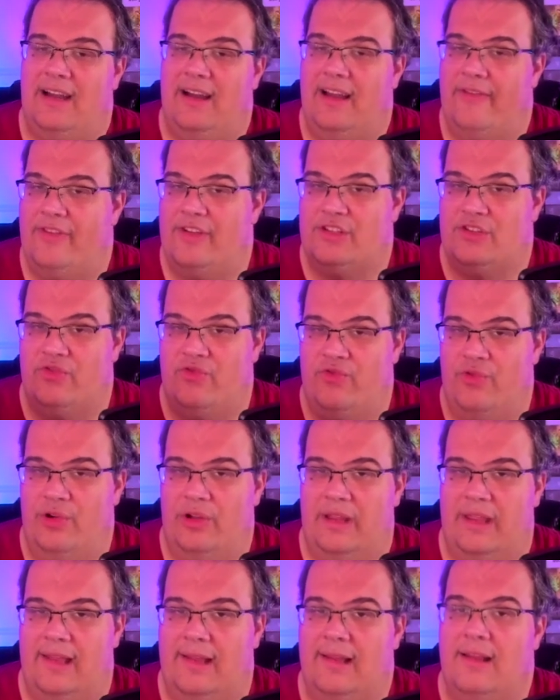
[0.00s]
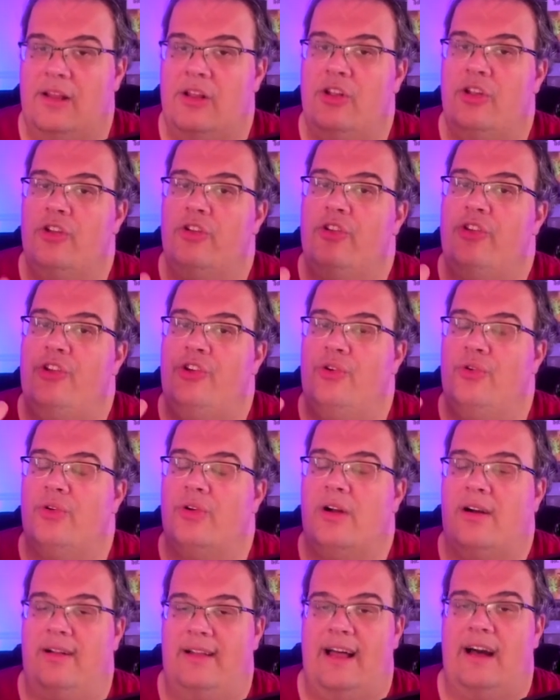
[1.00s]
if there's a ruling to
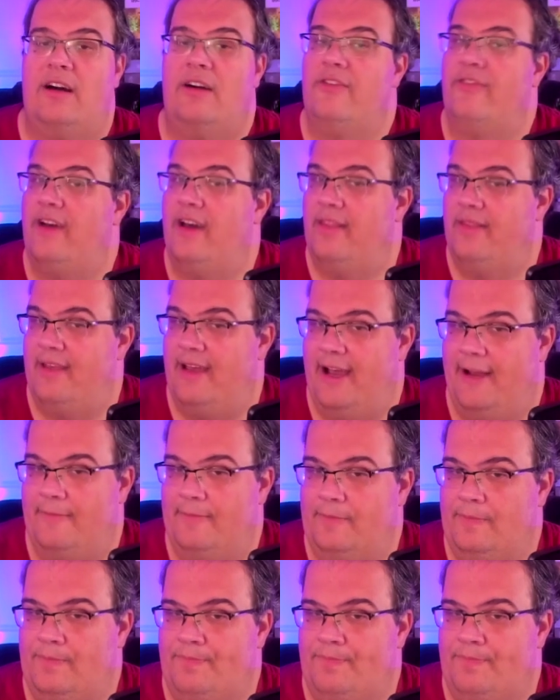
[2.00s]
clarify that.